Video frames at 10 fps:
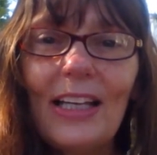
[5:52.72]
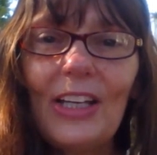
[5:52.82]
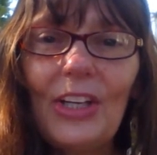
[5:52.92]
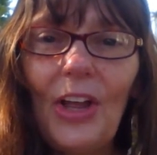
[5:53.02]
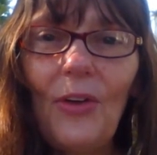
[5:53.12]

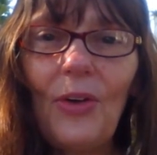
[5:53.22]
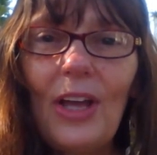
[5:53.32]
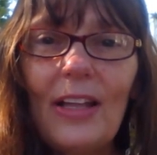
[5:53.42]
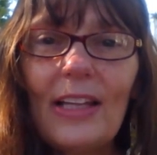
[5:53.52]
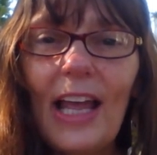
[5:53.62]
you know,
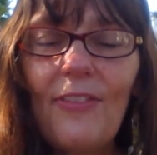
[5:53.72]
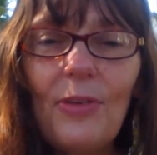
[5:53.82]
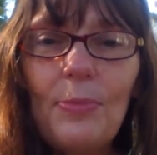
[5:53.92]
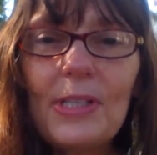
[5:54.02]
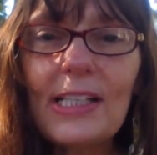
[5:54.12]
they have a
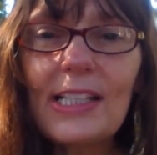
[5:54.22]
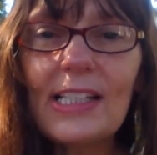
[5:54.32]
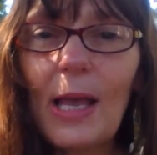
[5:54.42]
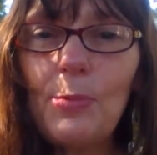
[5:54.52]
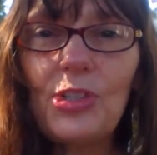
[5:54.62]

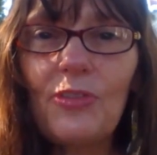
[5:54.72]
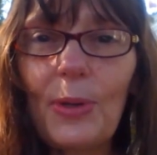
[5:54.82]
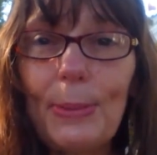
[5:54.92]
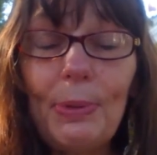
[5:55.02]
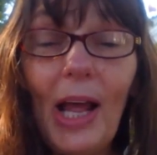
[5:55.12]
misconception of
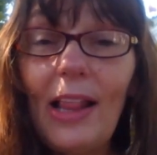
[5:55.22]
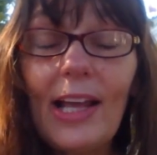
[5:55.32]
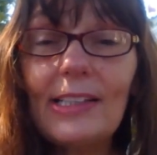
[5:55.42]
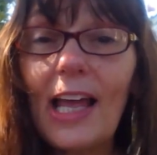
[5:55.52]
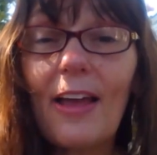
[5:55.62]
me. But I
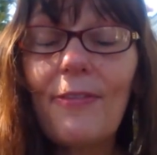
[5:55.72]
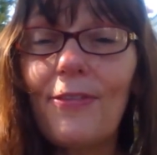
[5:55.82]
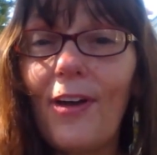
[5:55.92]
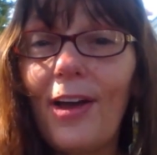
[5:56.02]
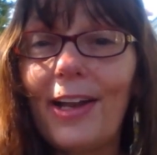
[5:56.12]
like to have
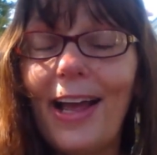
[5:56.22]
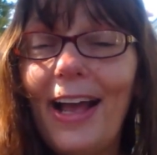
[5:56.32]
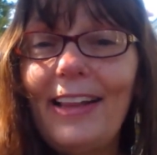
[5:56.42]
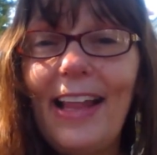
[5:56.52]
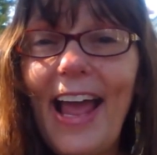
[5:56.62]
fun.
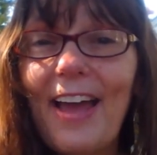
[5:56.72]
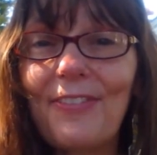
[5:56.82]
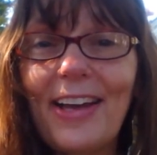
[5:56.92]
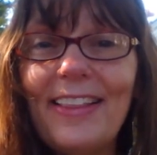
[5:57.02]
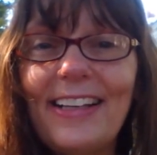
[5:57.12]
I laugh.
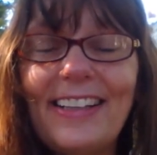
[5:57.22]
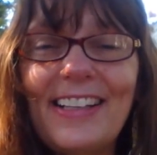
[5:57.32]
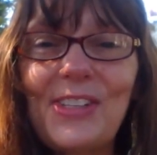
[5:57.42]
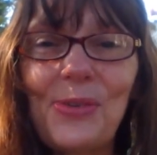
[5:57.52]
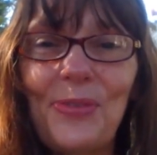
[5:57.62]
I think
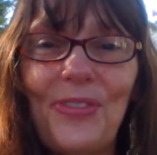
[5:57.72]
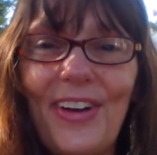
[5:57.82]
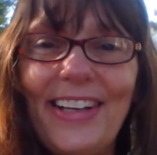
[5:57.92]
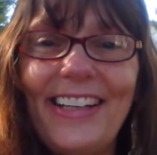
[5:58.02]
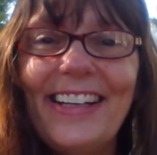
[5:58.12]
things are
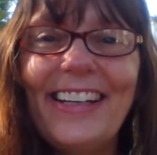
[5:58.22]
funny.